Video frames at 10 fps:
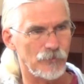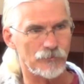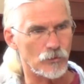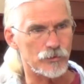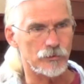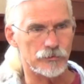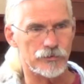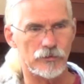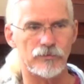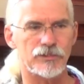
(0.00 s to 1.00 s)
Of course, you are
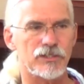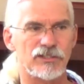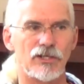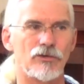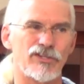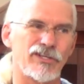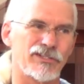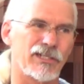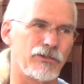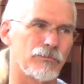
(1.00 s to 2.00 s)
servants, because he goes on to
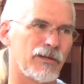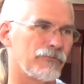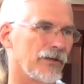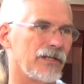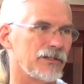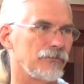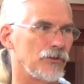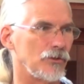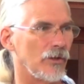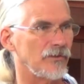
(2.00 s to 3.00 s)
say, You're my friends if
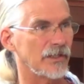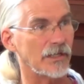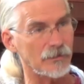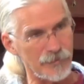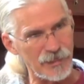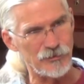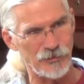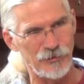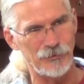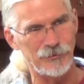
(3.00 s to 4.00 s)
you do everything I command you
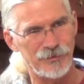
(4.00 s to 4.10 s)
to do,